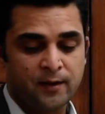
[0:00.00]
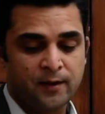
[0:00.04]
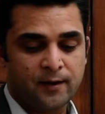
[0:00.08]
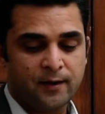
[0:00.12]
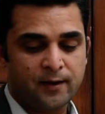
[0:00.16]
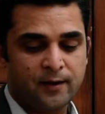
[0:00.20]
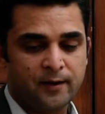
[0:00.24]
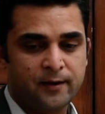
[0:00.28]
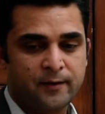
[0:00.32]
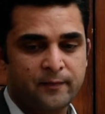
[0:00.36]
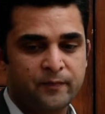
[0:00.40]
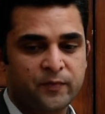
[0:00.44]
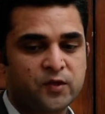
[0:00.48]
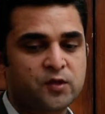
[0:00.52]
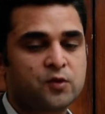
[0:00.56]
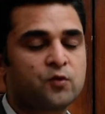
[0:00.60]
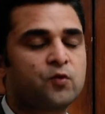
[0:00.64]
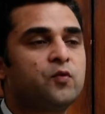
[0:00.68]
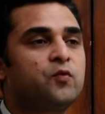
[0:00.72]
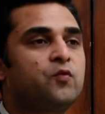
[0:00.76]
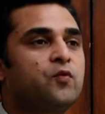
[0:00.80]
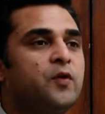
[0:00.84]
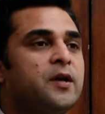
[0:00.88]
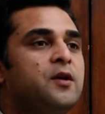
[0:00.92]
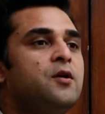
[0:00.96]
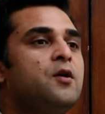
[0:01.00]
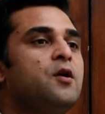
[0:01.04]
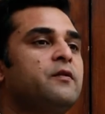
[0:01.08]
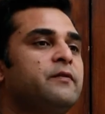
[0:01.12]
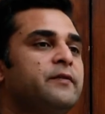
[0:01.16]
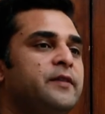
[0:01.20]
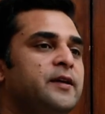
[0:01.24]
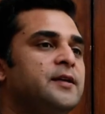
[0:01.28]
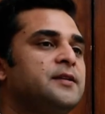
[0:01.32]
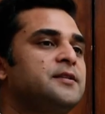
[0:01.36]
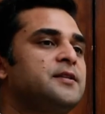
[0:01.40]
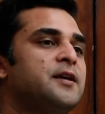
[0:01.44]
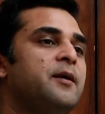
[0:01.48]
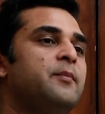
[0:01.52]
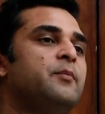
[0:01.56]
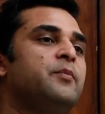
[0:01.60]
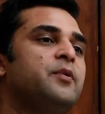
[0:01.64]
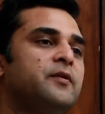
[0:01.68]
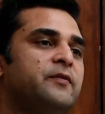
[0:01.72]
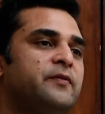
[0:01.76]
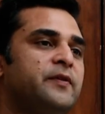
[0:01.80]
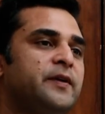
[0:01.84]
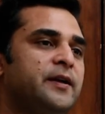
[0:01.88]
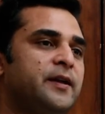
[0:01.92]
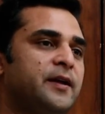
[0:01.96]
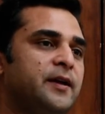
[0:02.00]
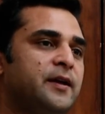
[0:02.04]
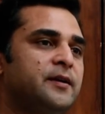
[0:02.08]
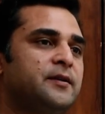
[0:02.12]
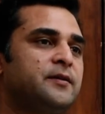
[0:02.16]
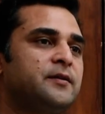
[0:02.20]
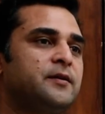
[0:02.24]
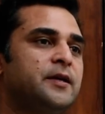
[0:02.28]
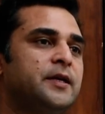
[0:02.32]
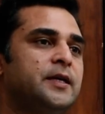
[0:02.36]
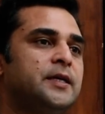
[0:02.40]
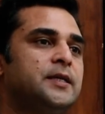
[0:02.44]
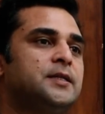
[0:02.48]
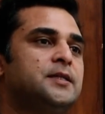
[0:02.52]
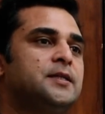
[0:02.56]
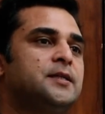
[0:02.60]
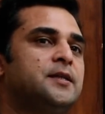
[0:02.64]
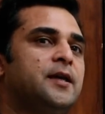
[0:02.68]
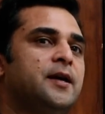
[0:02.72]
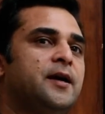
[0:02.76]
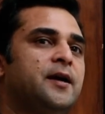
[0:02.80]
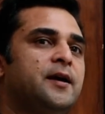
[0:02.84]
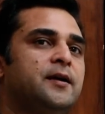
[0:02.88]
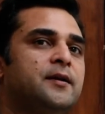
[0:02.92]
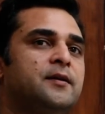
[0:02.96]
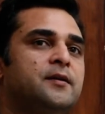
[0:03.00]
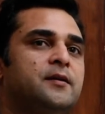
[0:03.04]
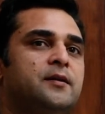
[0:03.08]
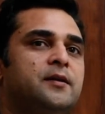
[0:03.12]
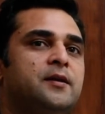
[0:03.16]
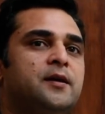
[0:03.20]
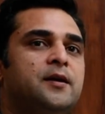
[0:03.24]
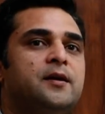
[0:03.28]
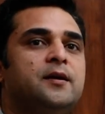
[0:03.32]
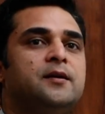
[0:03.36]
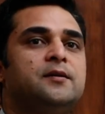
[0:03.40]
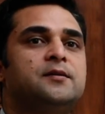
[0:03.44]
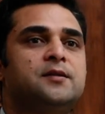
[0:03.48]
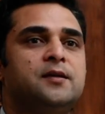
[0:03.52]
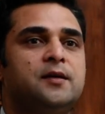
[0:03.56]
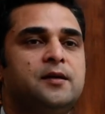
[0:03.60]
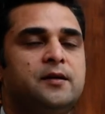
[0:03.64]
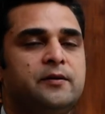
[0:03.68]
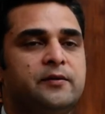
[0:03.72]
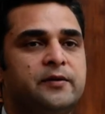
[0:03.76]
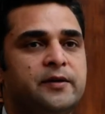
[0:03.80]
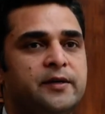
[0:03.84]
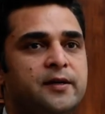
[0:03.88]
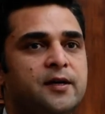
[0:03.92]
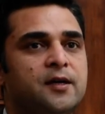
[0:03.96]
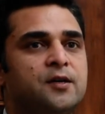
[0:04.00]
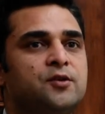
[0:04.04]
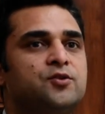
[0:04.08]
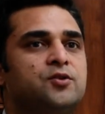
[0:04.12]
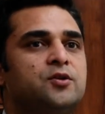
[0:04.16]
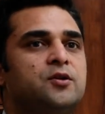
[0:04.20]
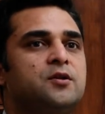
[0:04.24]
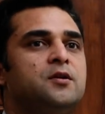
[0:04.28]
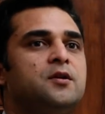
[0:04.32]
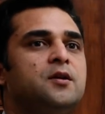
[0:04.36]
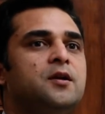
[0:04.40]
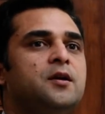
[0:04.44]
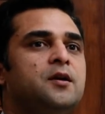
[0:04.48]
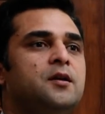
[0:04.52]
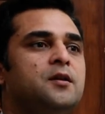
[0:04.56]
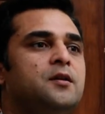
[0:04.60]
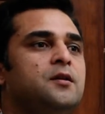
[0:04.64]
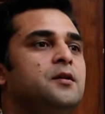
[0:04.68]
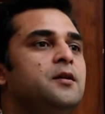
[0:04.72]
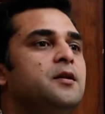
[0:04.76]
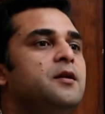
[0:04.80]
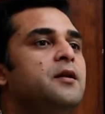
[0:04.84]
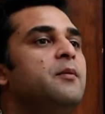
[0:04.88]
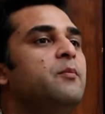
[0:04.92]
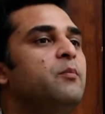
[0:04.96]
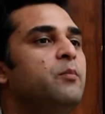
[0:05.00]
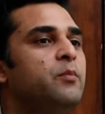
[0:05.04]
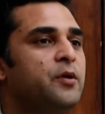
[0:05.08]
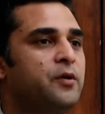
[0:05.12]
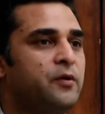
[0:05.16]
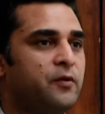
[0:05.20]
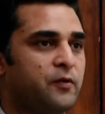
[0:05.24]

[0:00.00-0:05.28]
So one of the example of indicator is that they say reduction in the number